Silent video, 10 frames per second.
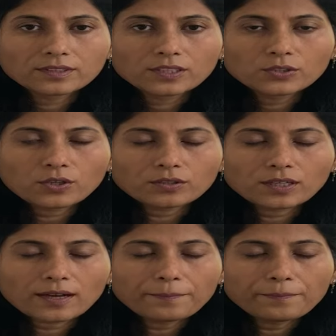You're
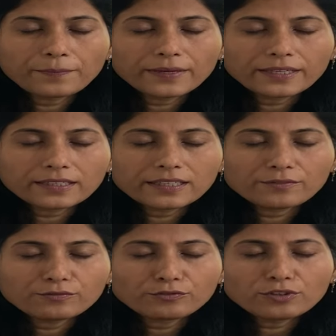completely
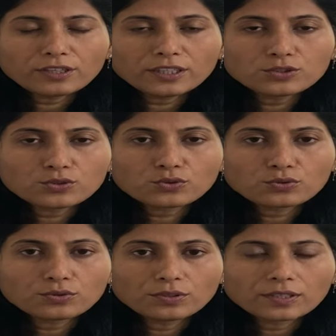and fully
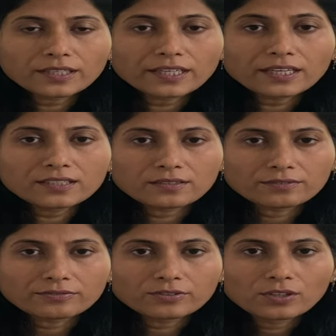creative.
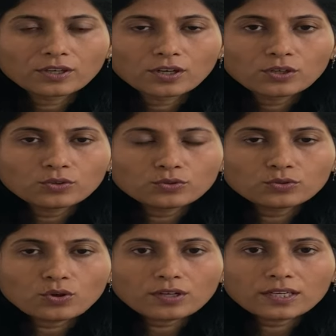You do
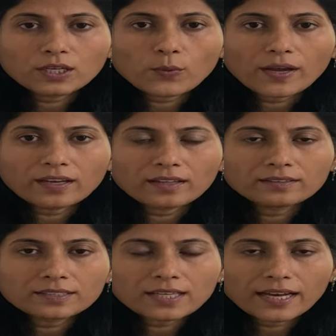not require
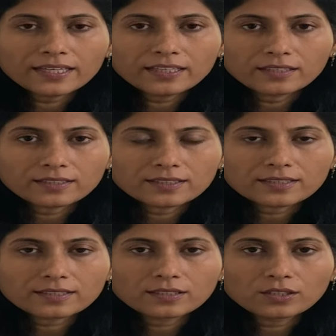others'
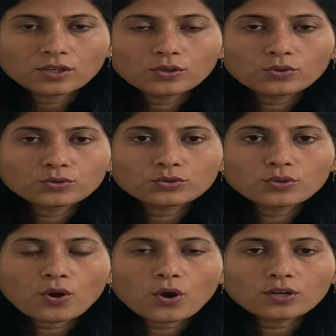ideas. You do
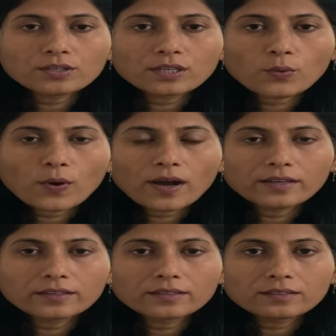not
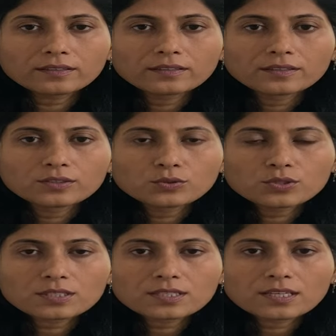require to
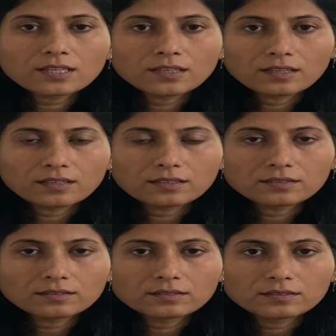steal.
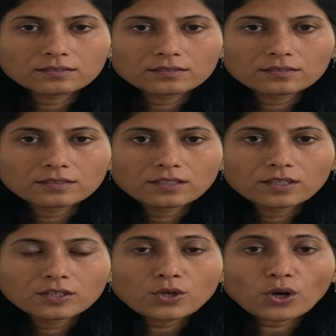
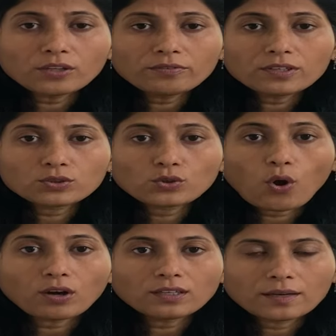Not even a
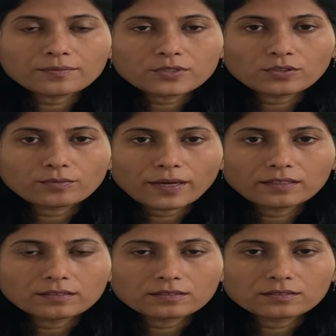thought comes to your mind.